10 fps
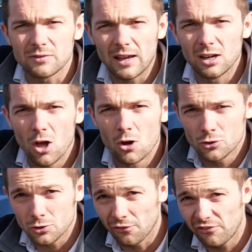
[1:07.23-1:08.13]
and larger
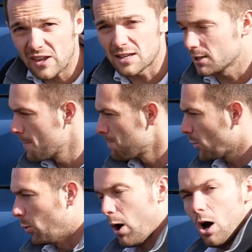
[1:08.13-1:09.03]
to feed
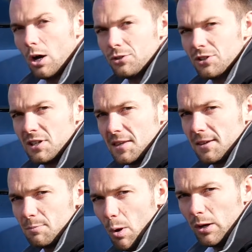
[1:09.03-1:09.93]
what hides underneath
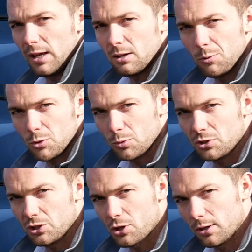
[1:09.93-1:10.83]
this bonnet, which we'll
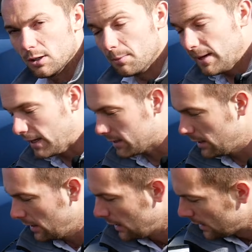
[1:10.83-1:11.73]
touch on in a minute.
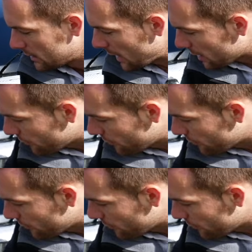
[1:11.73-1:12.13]
Down the